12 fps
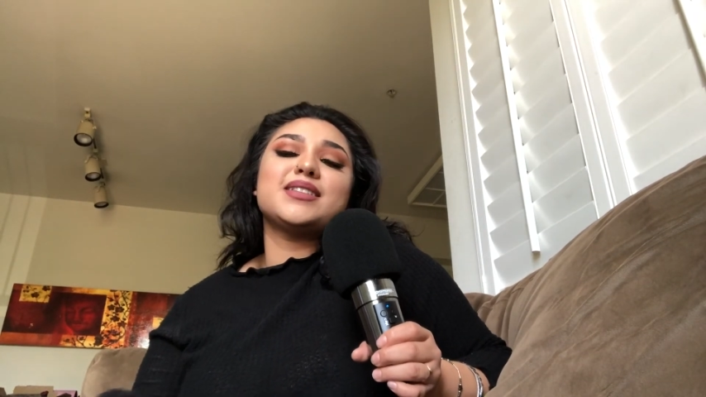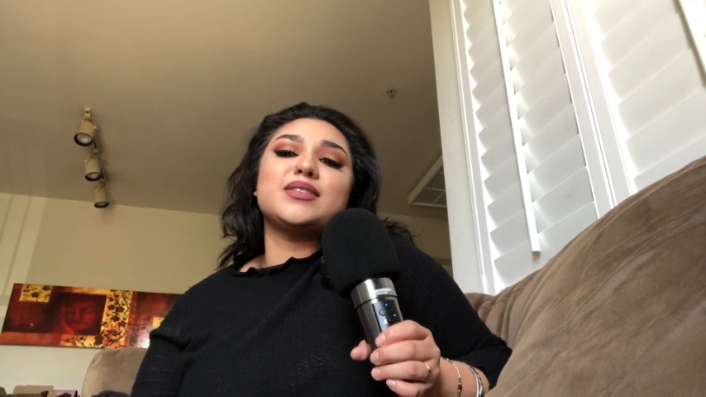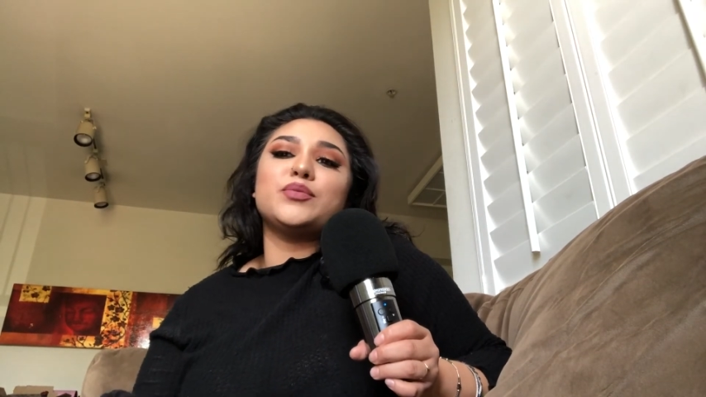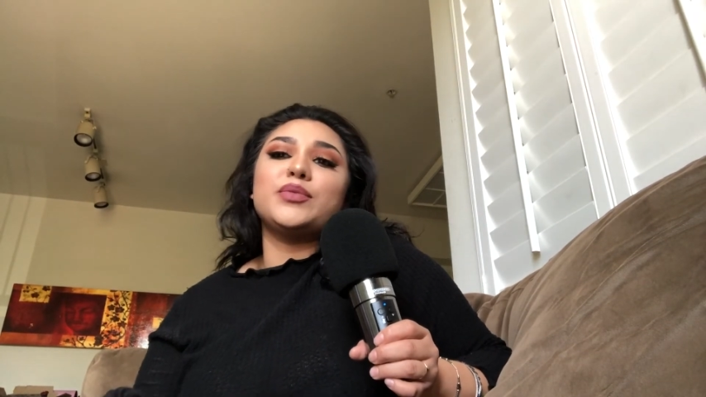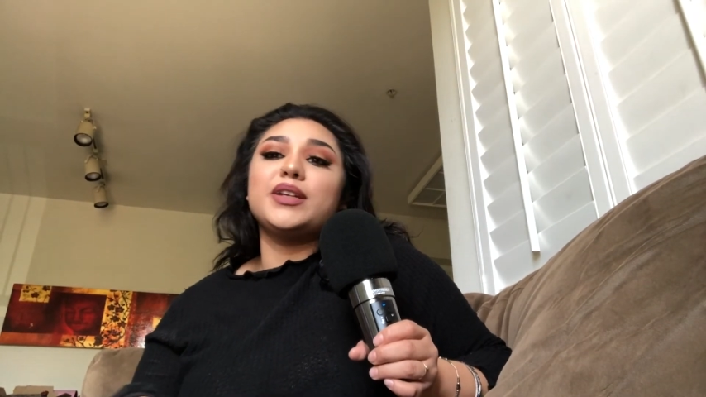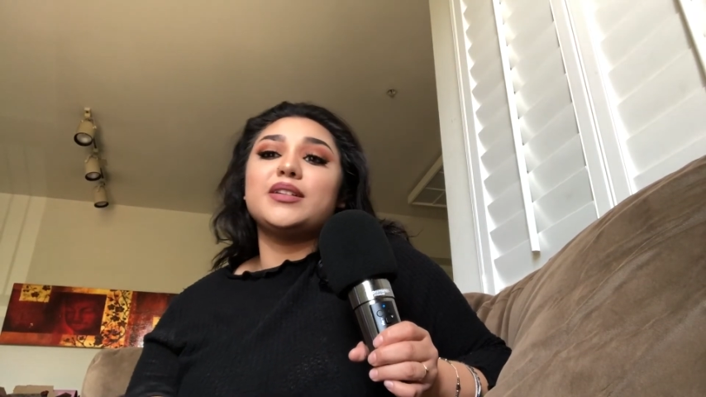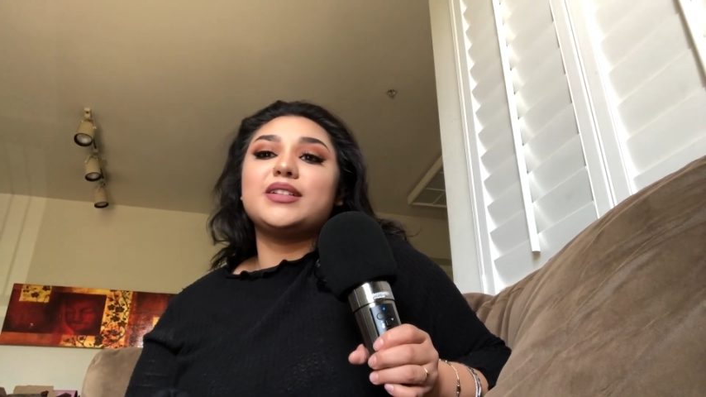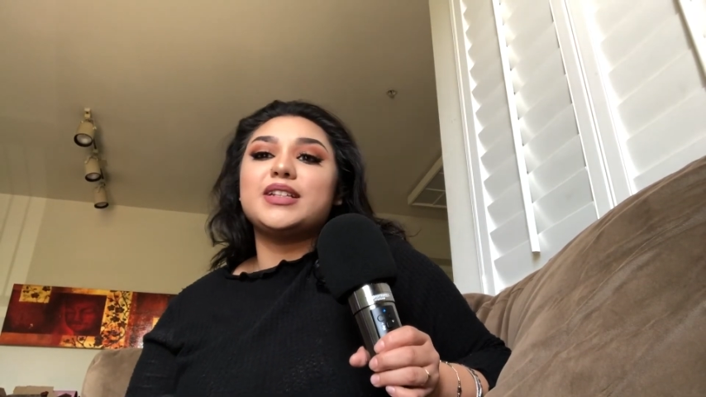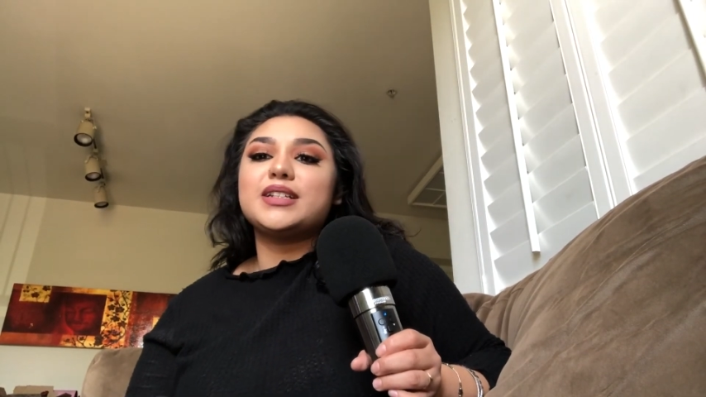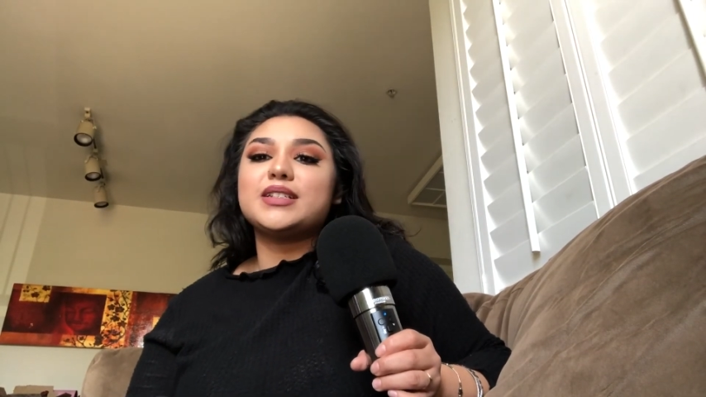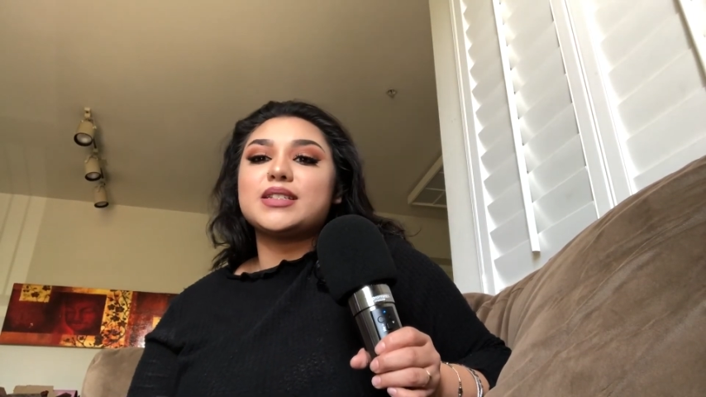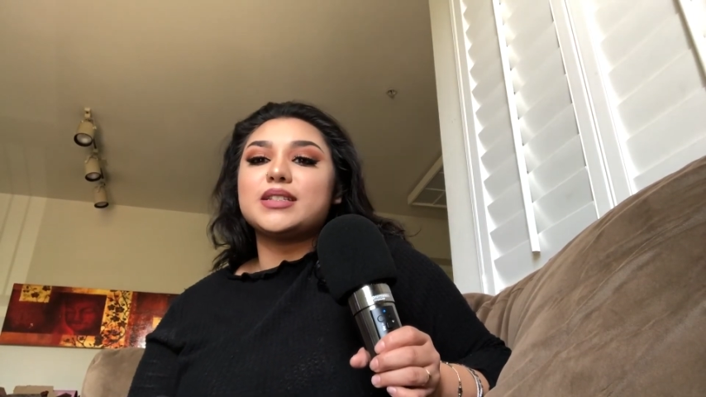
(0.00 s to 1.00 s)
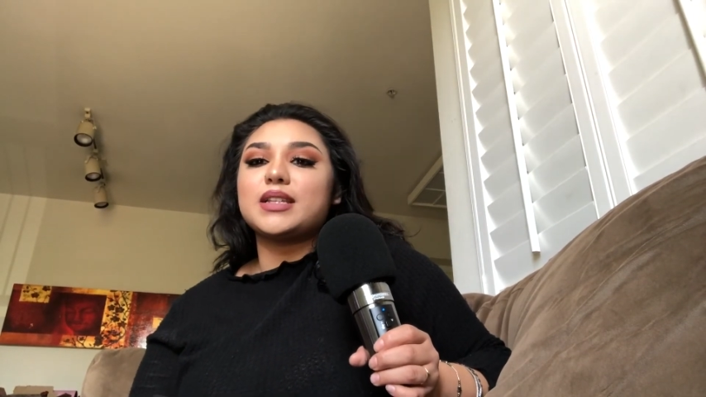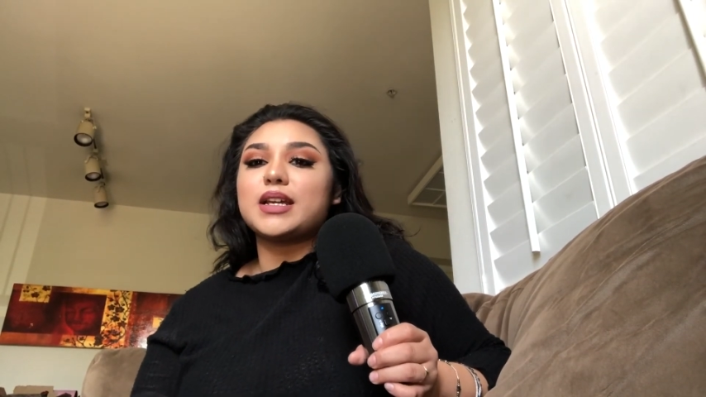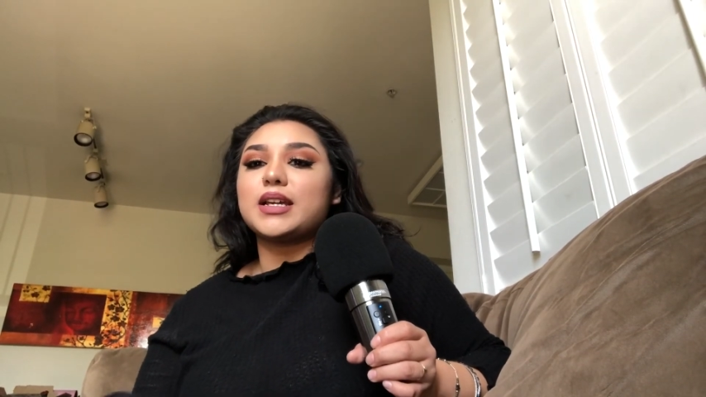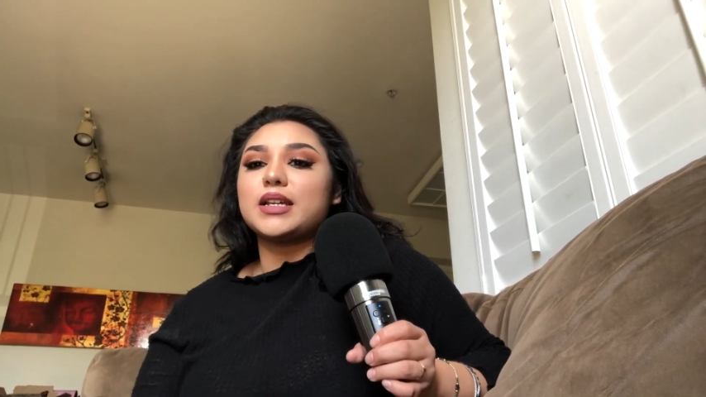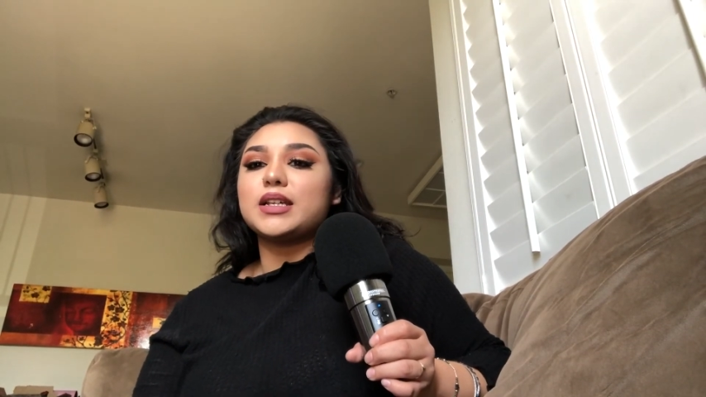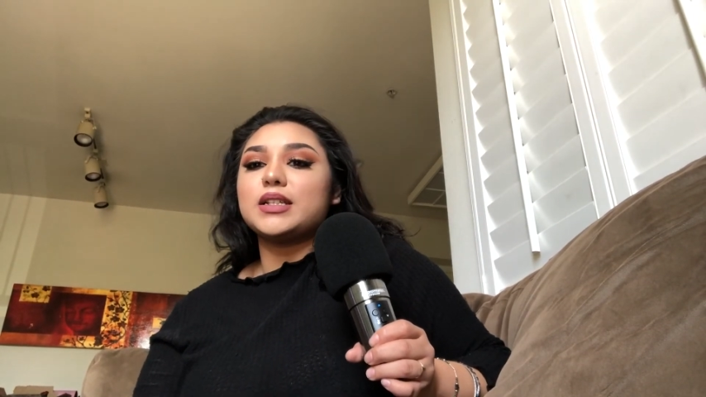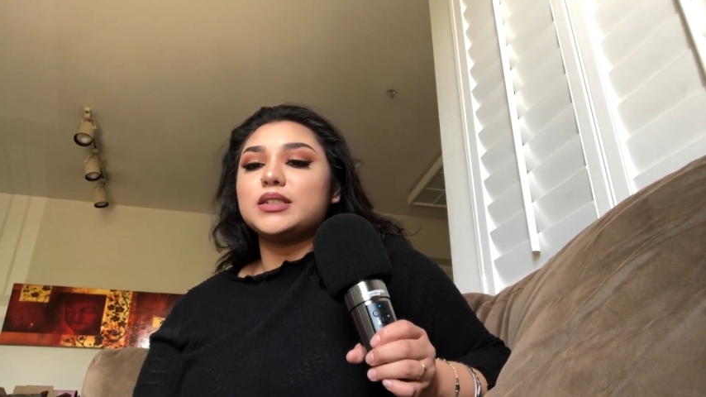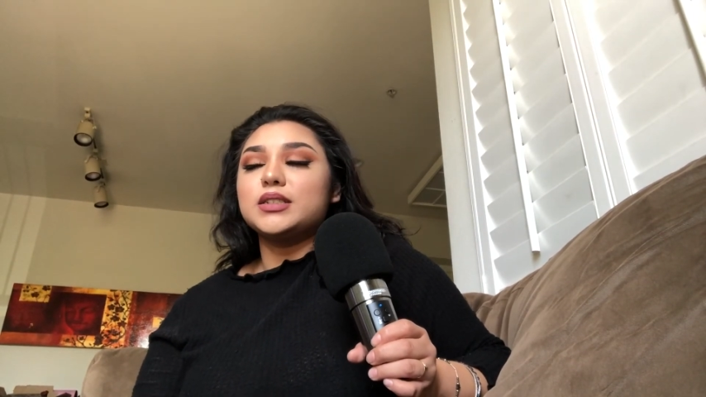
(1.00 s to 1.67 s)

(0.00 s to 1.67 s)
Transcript: and realness and like